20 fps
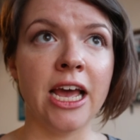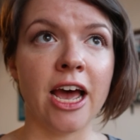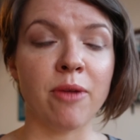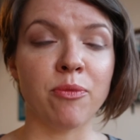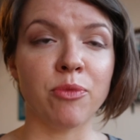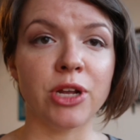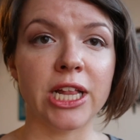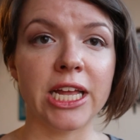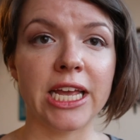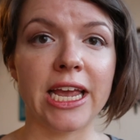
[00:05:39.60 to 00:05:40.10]
I
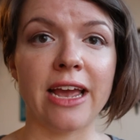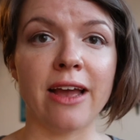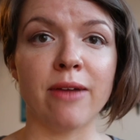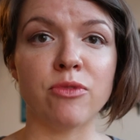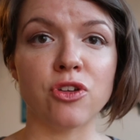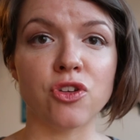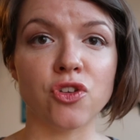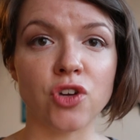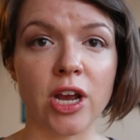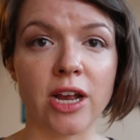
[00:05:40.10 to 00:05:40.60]
really
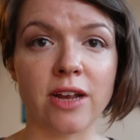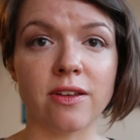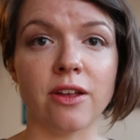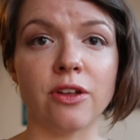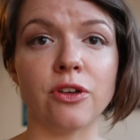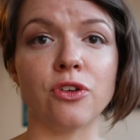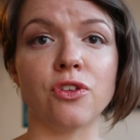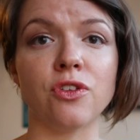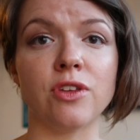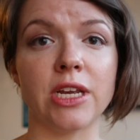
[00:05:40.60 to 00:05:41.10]
am just trying to
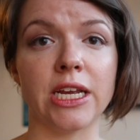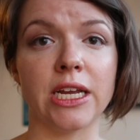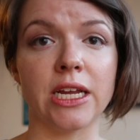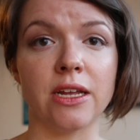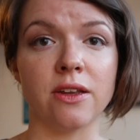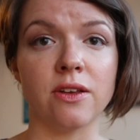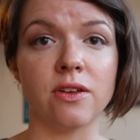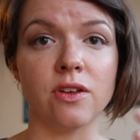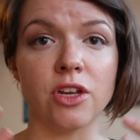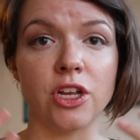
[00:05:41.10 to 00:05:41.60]

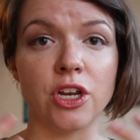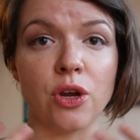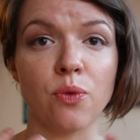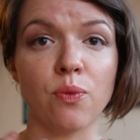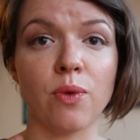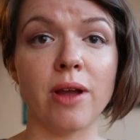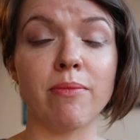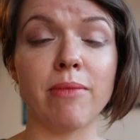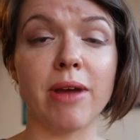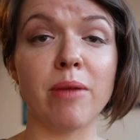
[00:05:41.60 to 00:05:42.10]
understand, you know,
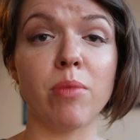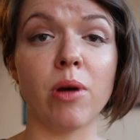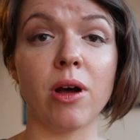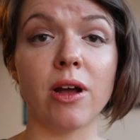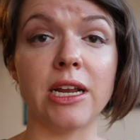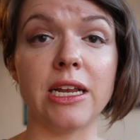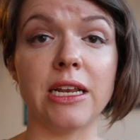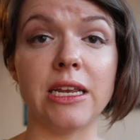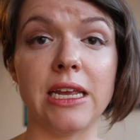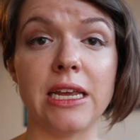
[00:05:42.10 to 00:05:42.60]
what my
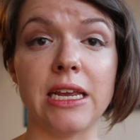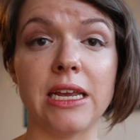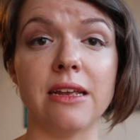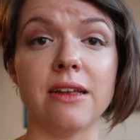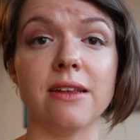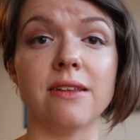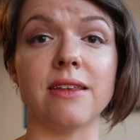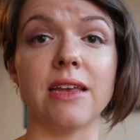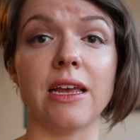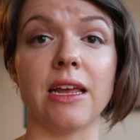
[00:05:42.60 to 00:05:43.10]
body
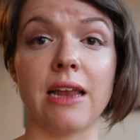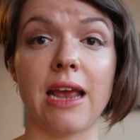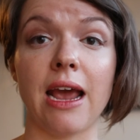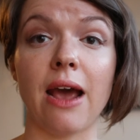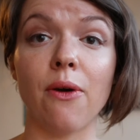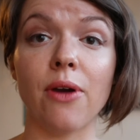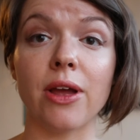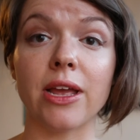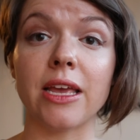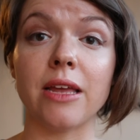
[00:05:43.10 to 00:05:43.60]
needs and
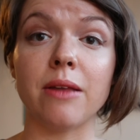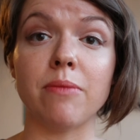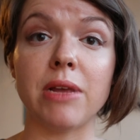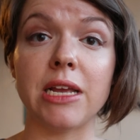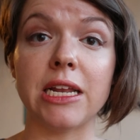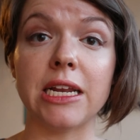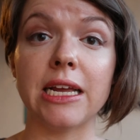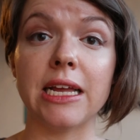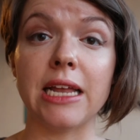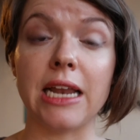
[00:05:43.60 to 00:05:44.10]
how I can
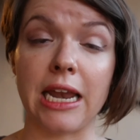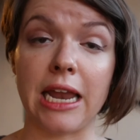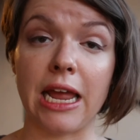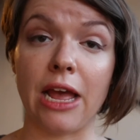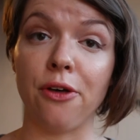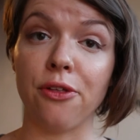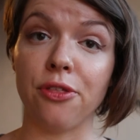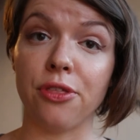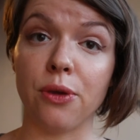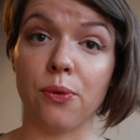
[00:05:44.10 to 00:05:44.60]
meet it in a
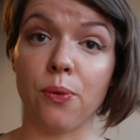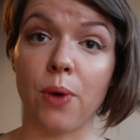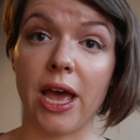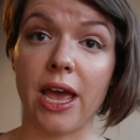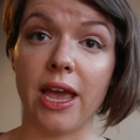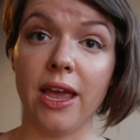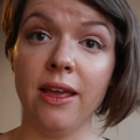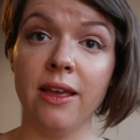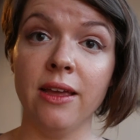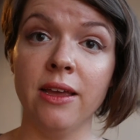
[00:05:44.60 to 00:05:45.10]
healthy
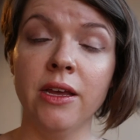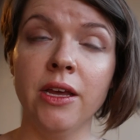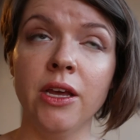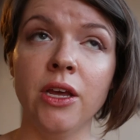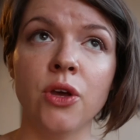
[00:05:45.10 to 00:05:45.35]
way,